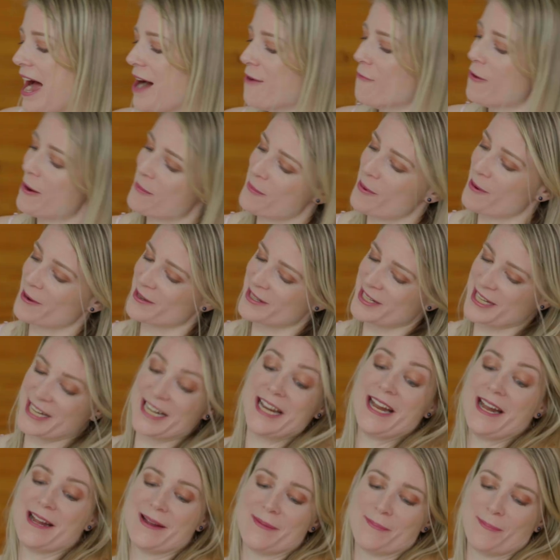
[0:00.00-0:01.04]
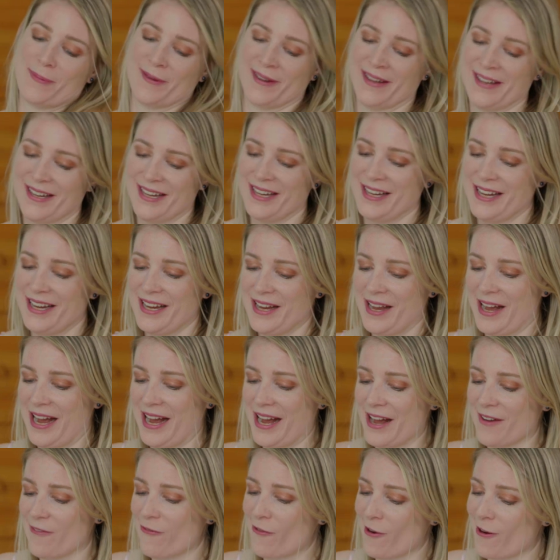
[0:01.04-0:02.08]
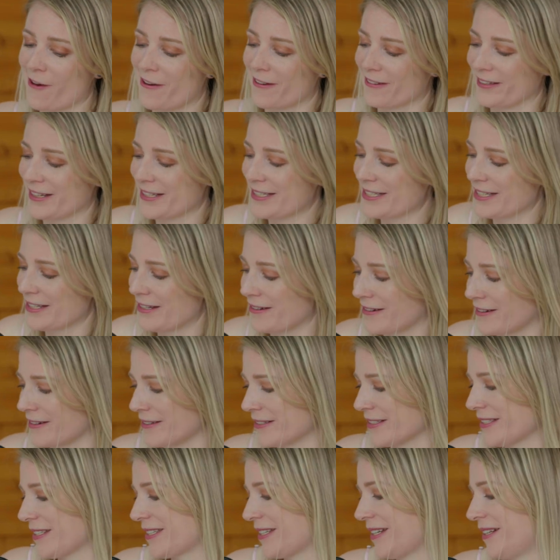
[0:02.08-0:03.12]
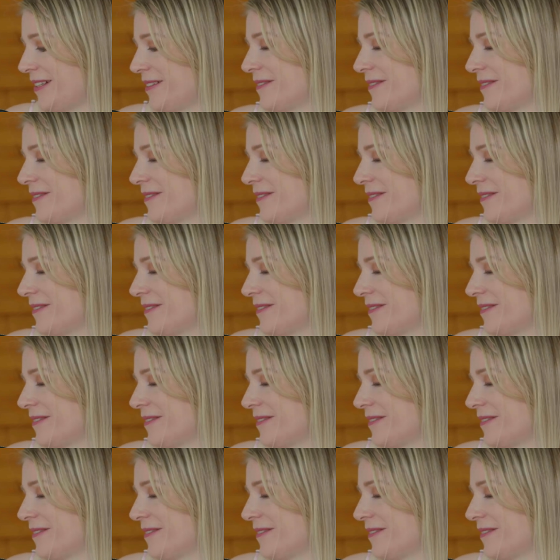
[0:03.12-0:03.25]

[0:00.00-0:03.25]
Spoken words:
One more tip for our listeners.